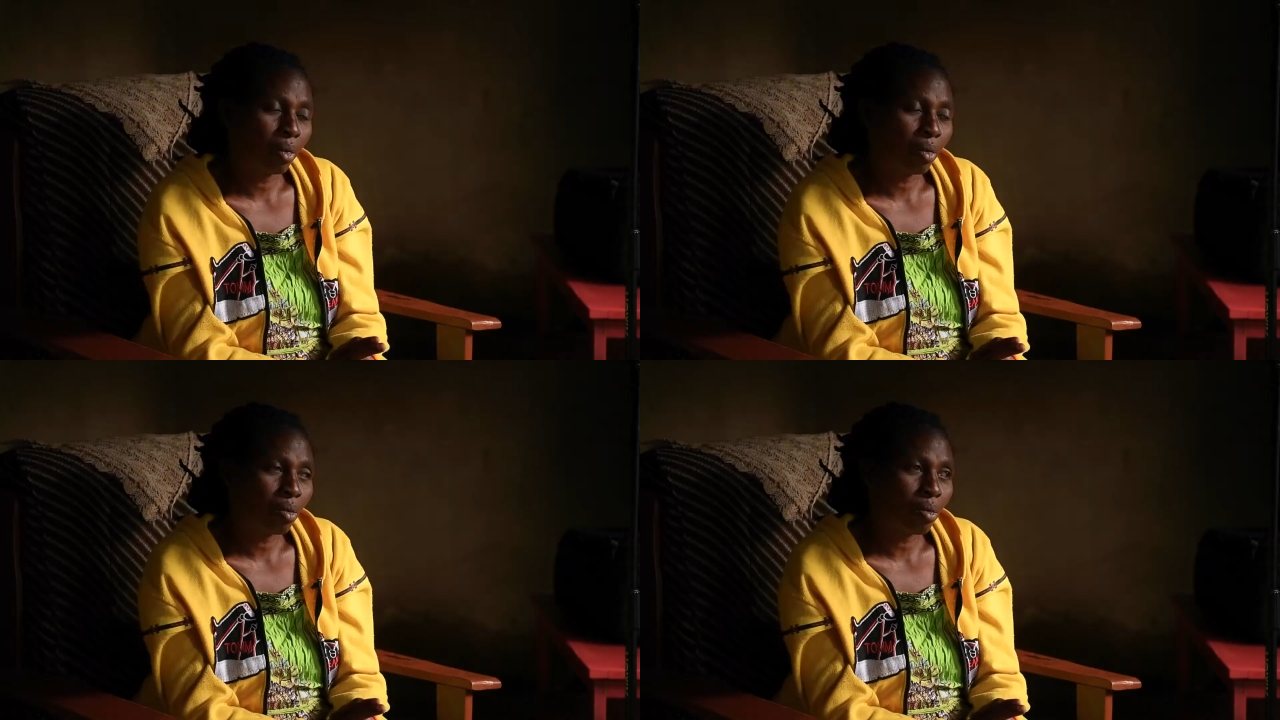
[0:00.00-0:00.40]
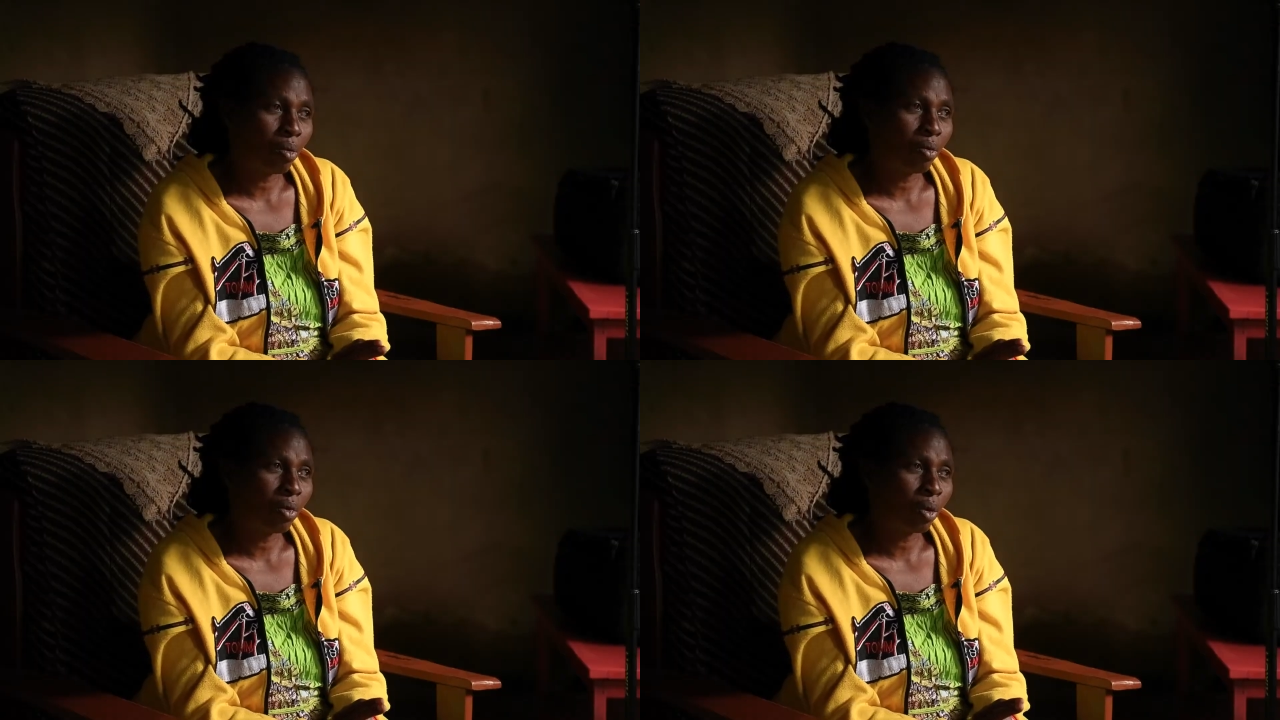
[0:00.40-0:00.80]

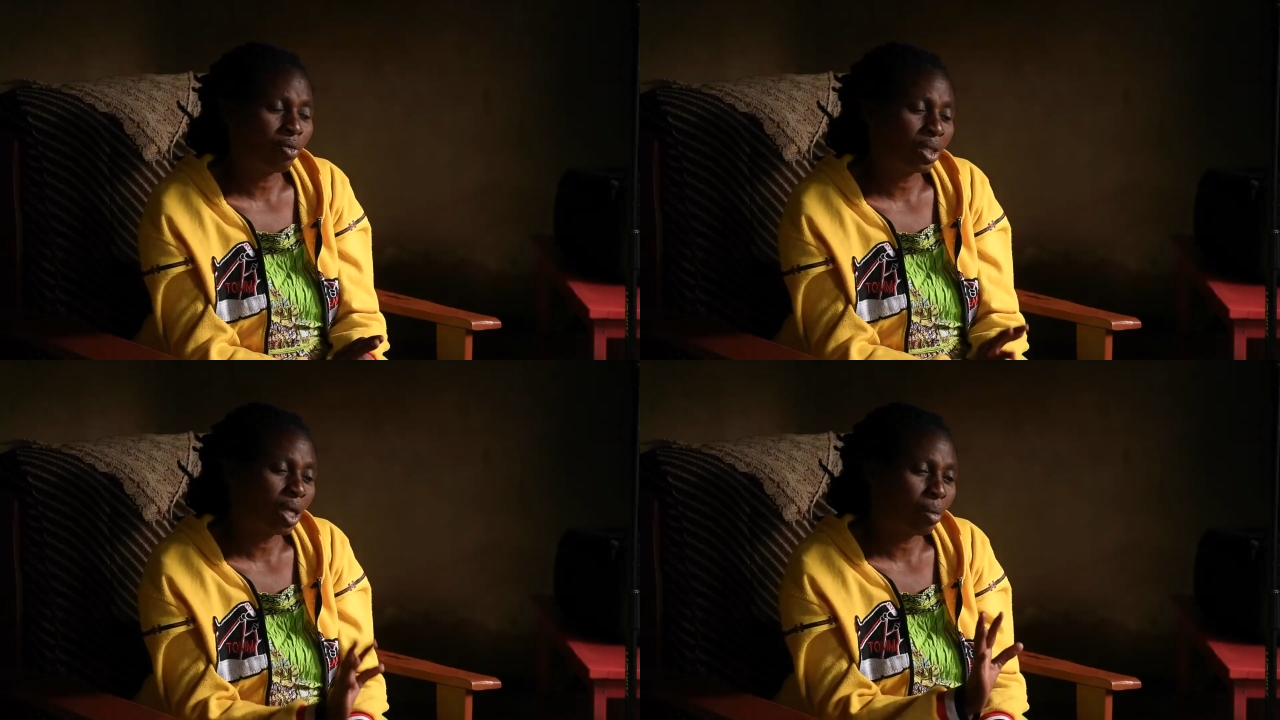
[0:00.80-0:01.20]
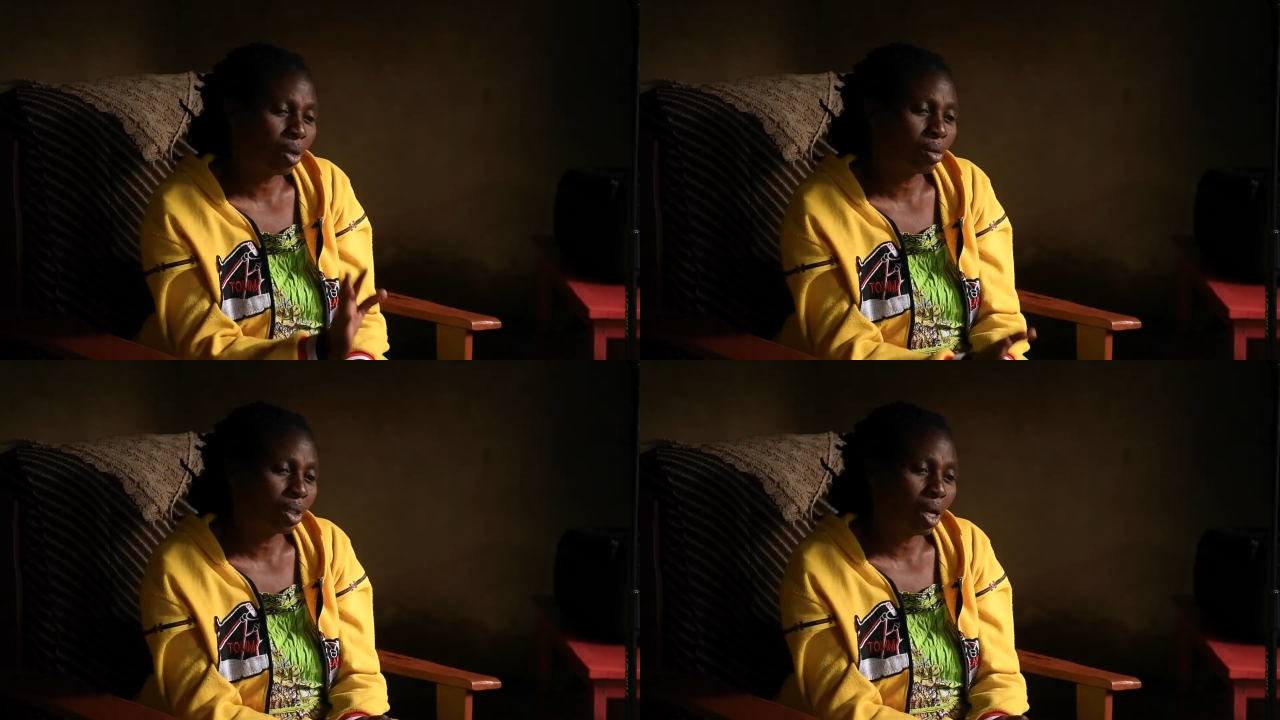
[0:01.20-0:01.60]
Whenever Brett
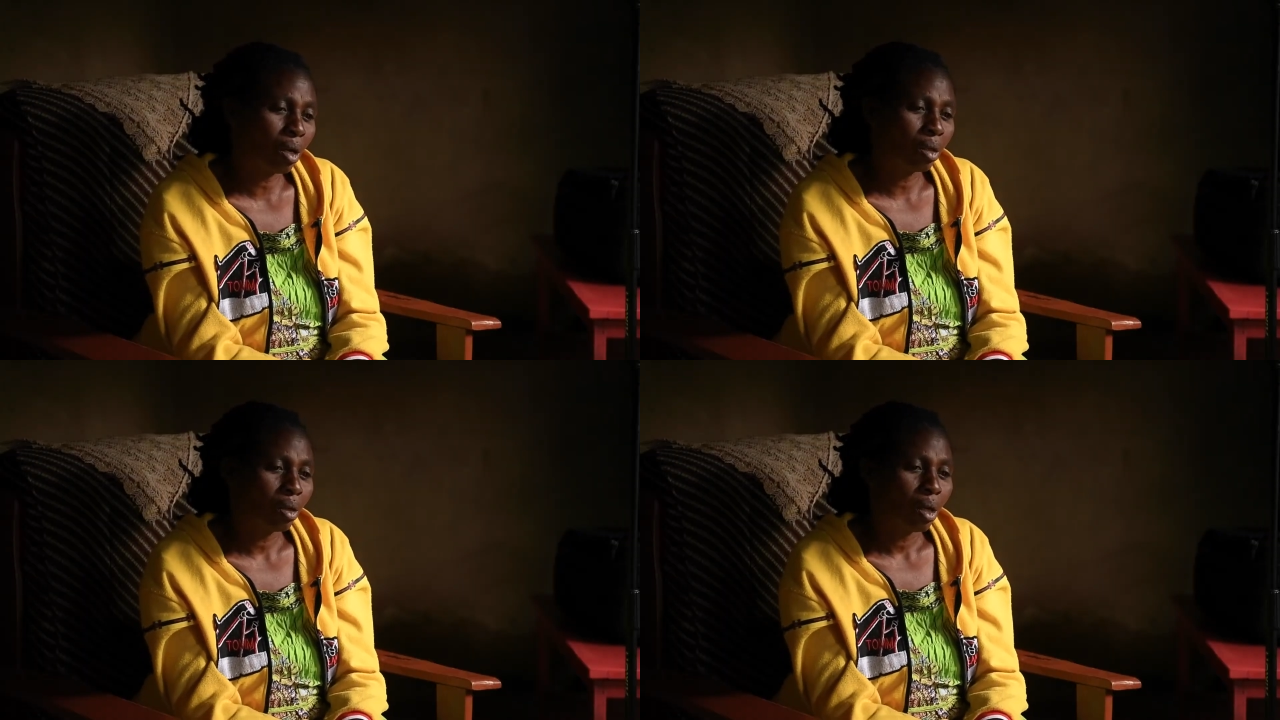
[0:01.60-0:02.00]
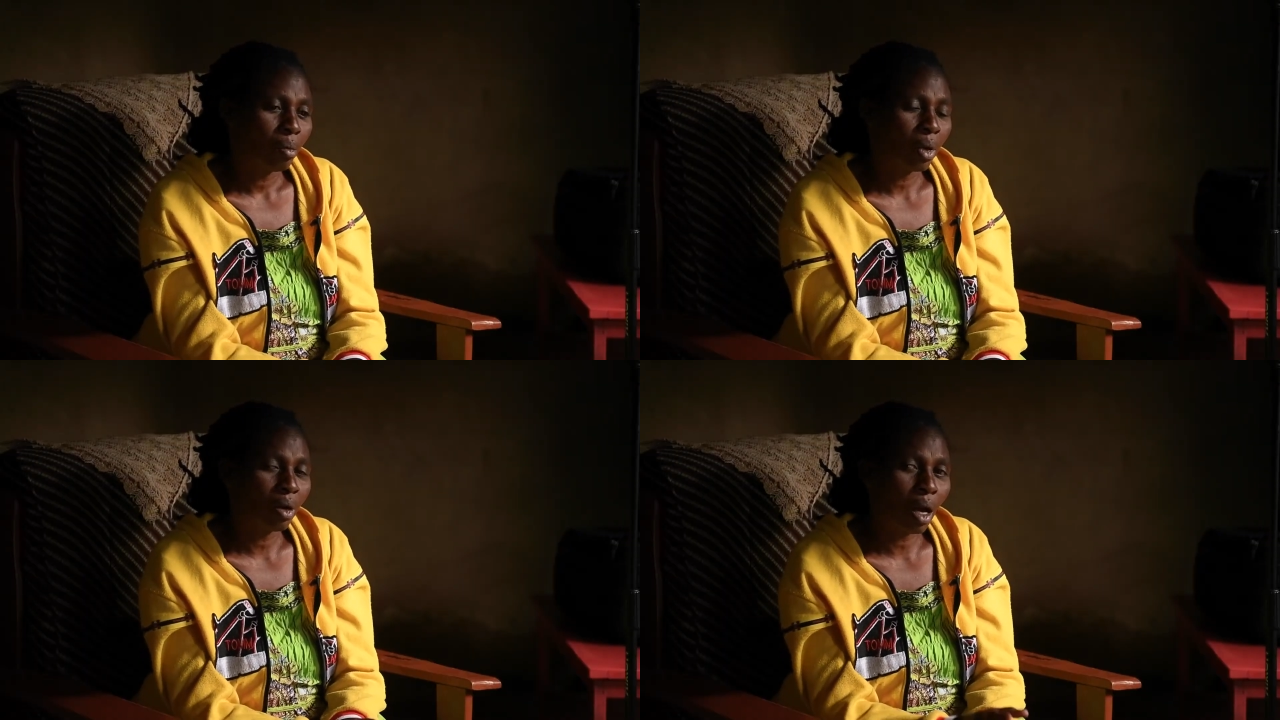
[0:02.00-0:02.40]
brings home a report
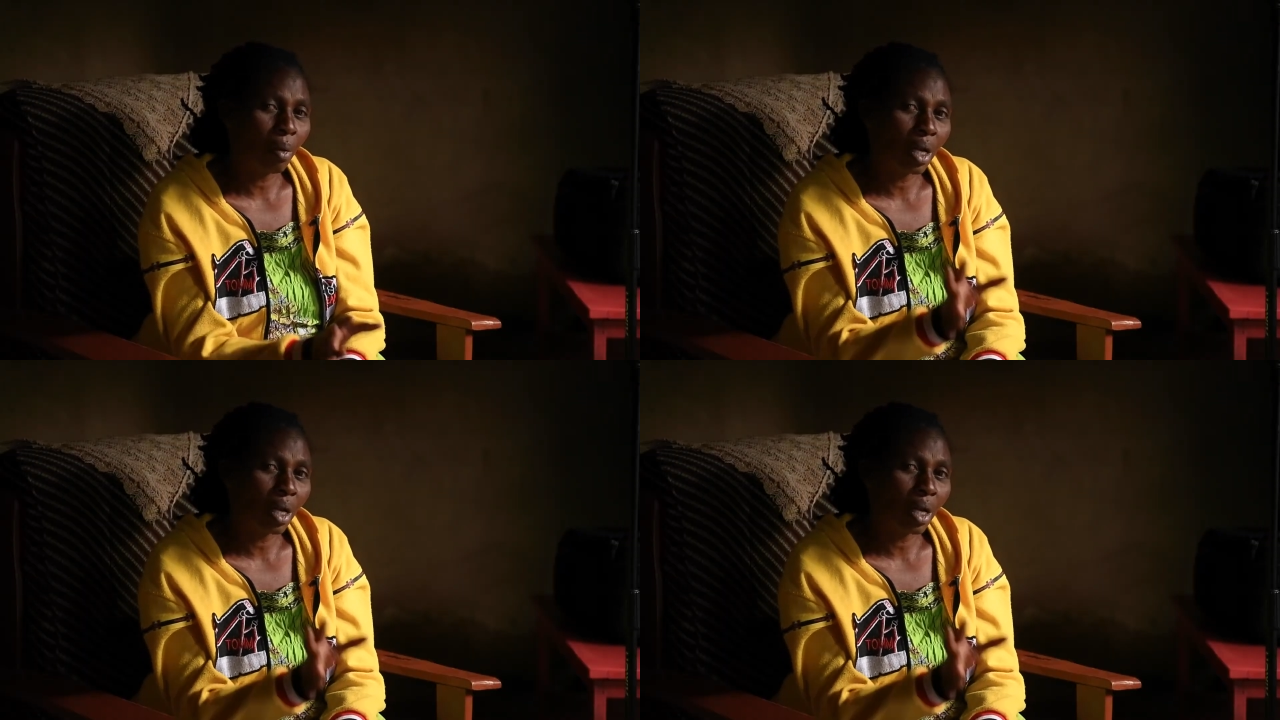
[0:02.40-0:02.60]
card,